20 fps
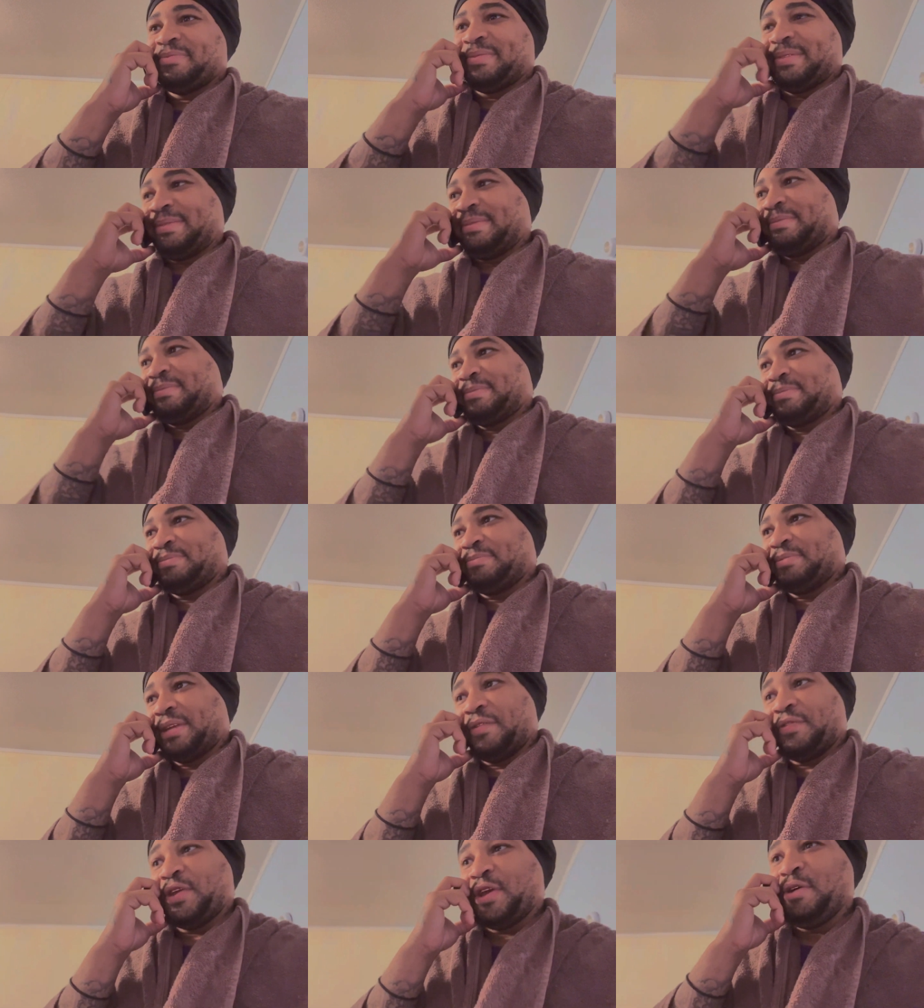Hmm,
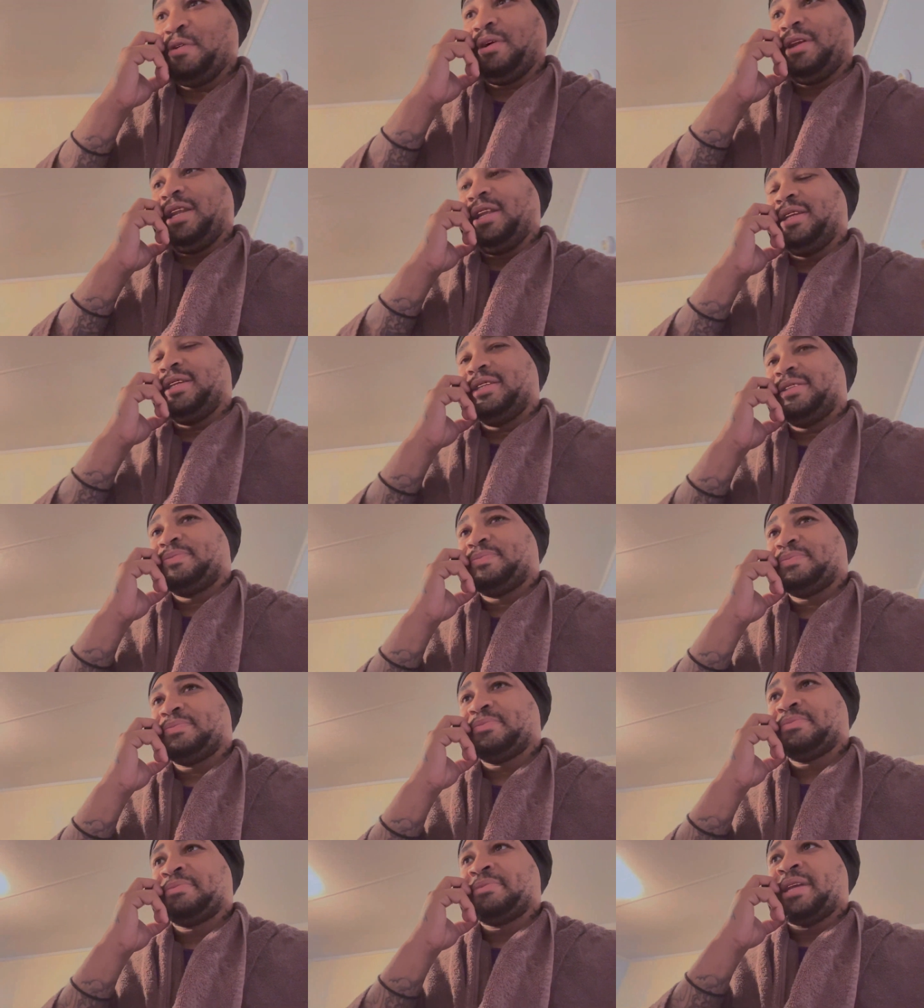if you
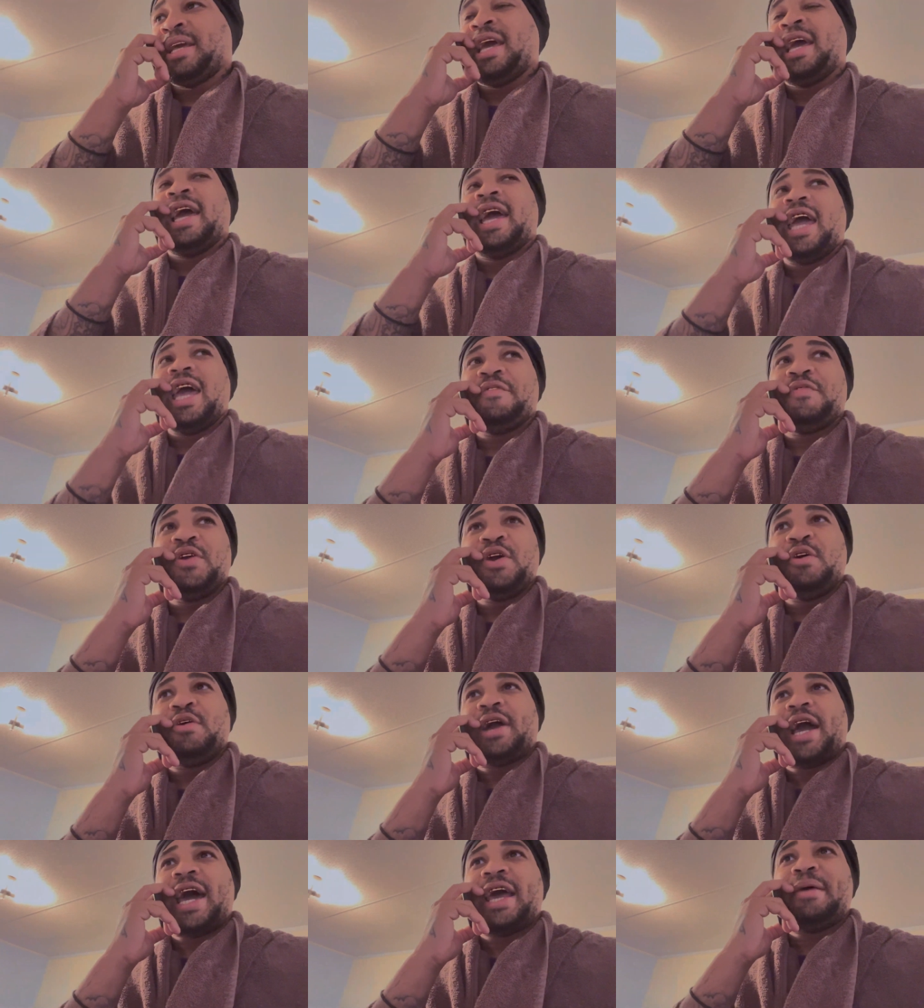if you
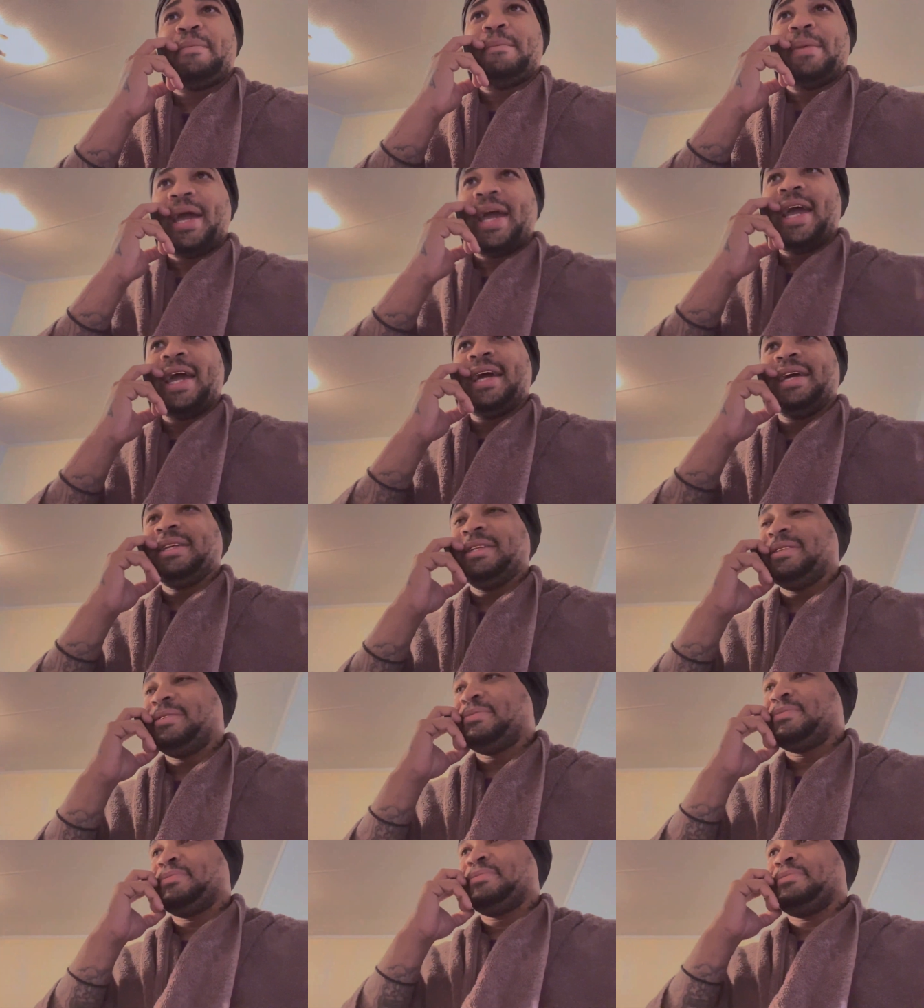don't got a man,
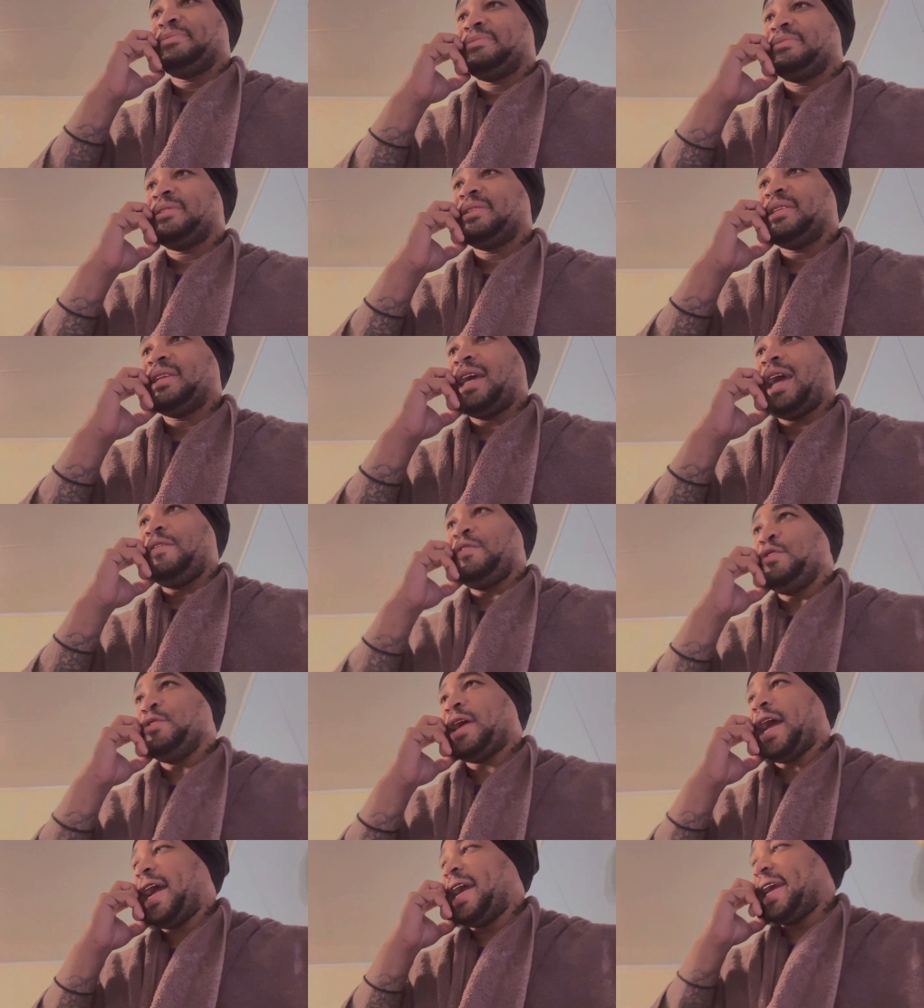if you
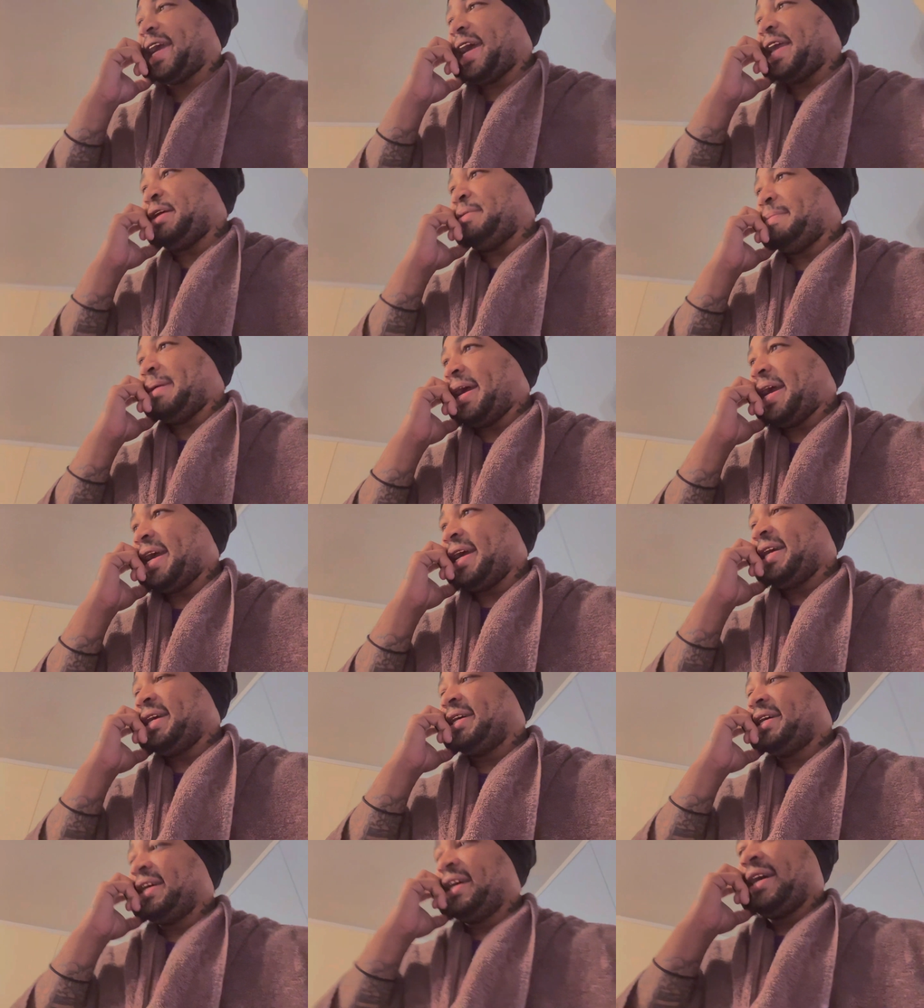can't get a man,